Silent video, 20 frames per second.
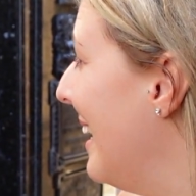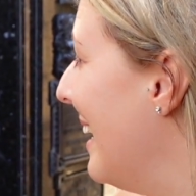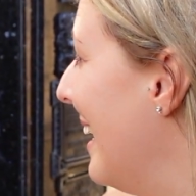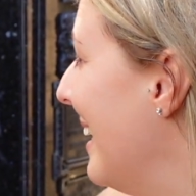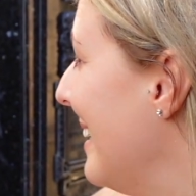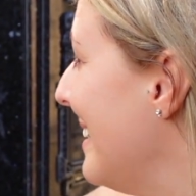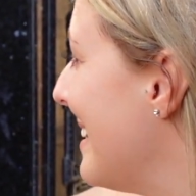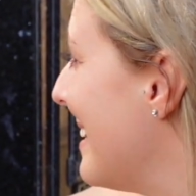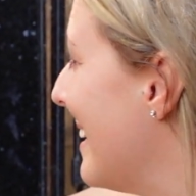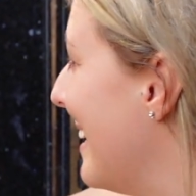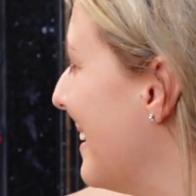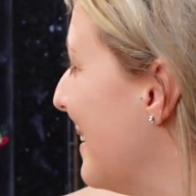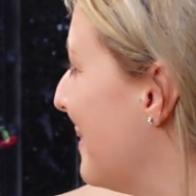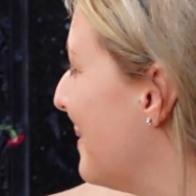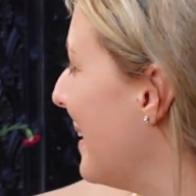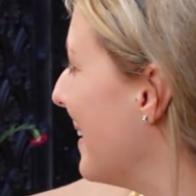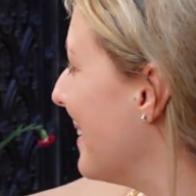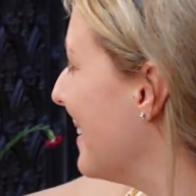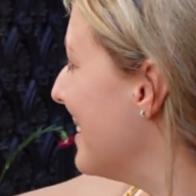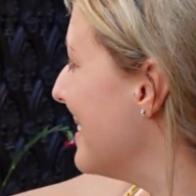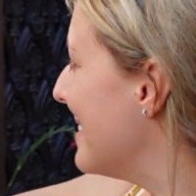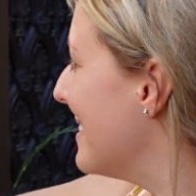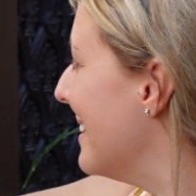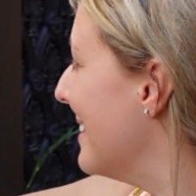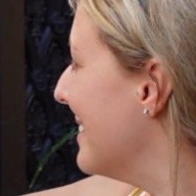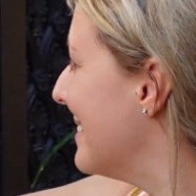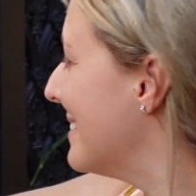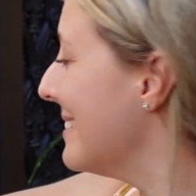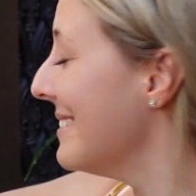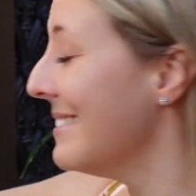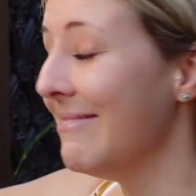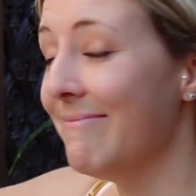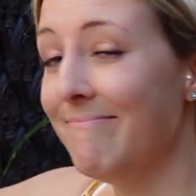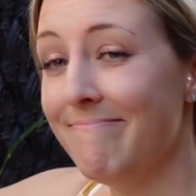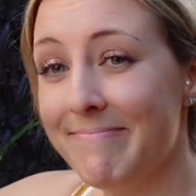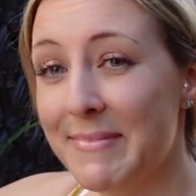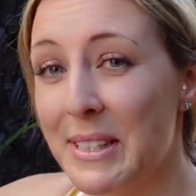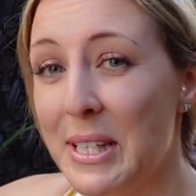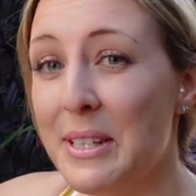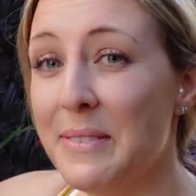And then the fact that it says
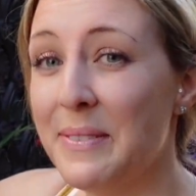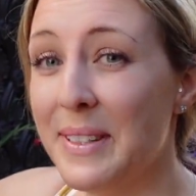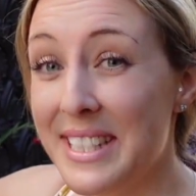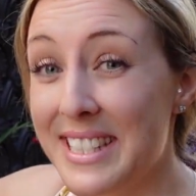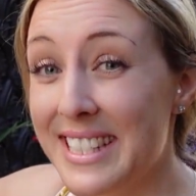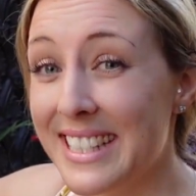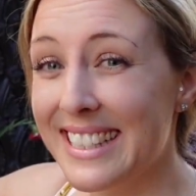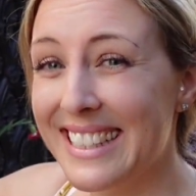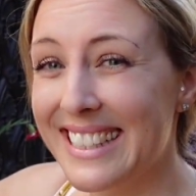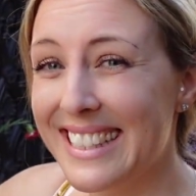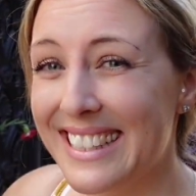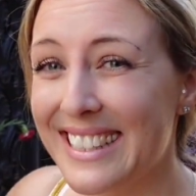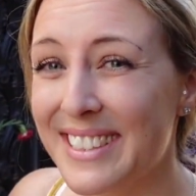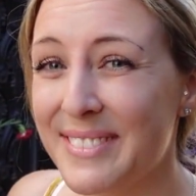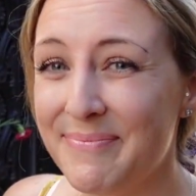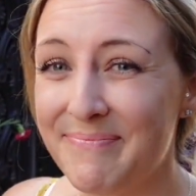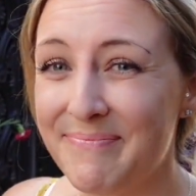Evita here.